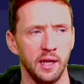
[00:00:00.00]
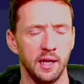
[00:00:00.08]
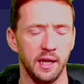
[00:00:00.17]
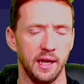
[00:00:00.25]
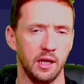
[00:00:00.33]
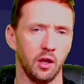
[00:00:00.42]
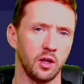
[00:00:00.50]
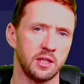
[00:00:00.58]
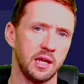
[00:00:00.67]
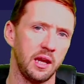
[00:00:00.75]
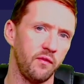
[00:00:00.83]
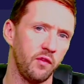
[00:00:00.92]
it likes to
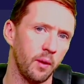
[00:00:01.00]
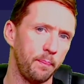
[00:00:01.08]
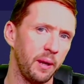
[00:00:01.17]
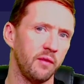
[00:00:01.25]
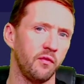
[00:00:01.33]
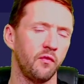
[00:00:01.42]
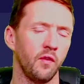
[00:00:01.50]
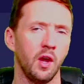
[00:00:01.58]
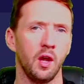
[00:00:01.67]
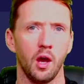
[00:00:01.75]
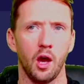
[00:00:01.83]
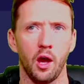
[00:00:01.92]
give you a bit of
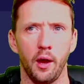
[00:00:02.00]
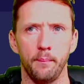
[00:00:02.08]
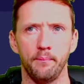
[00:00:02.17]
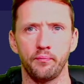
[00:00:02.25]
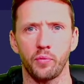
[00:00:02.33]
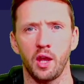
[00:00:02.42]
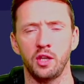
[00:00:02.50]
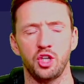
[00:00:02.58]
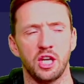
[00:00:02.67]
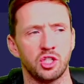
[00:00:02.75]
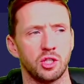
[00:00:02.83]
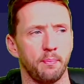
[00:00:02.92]
a
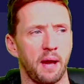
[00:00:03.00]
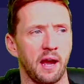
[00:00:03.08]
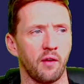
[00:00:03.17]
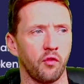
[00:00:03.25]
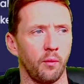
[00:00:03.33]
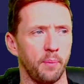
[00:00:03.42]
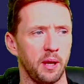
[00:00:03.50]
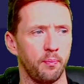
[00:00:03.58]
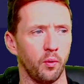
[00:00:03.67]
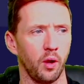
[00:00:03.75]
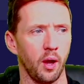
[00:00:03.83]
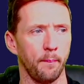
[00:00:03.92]
gesture back from
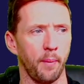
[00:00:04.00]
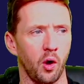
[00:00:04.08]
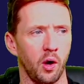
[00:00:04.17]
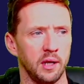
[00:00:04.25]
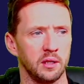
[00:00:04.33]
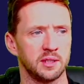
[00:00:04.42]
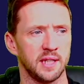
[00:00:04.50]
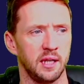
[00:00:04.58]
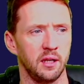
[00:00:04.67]
people that are buying and selling the